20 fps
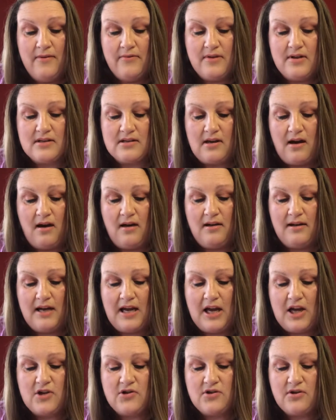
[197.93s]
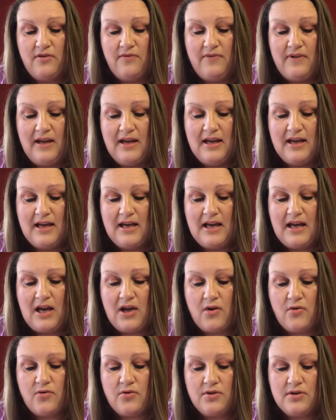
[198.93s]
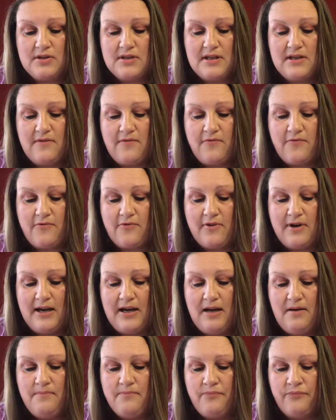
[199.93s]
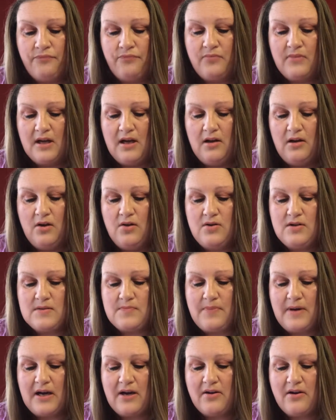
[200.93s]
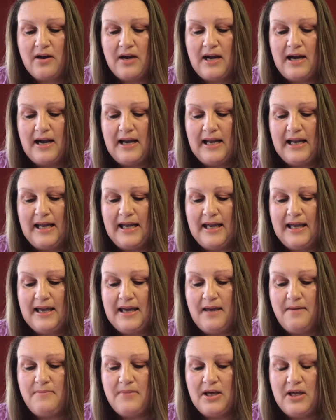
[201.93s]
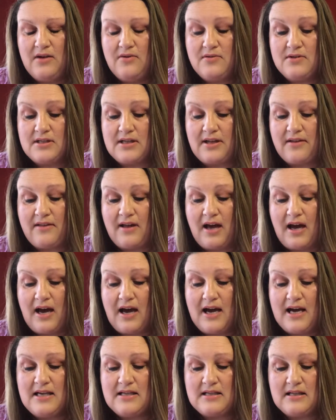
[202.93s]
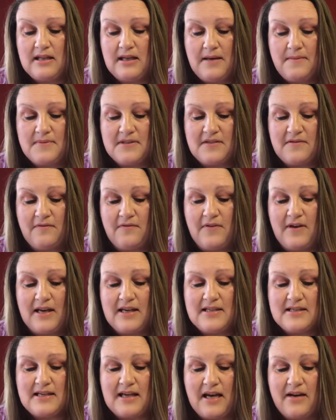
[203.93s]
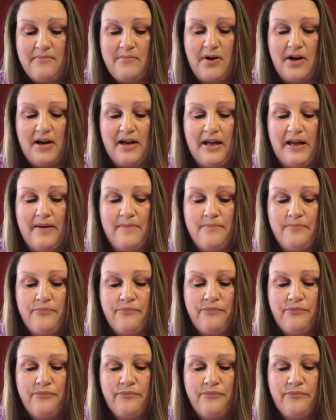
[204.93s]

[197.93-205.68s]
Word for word: That's all natural, vegan, and cruelty free. Loose powder highlight can be used on the eyes, lips, face, and body.